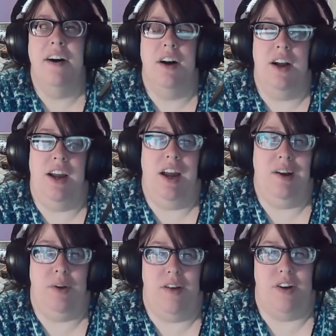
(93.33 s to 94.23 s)

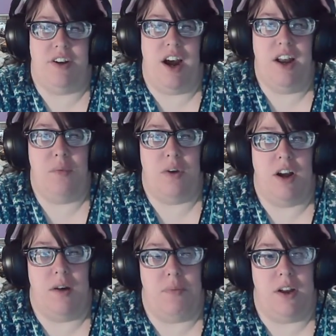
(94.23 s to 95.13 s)
And whenever a Titan would
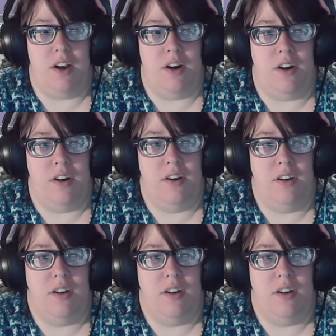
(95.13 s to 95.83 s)
come near,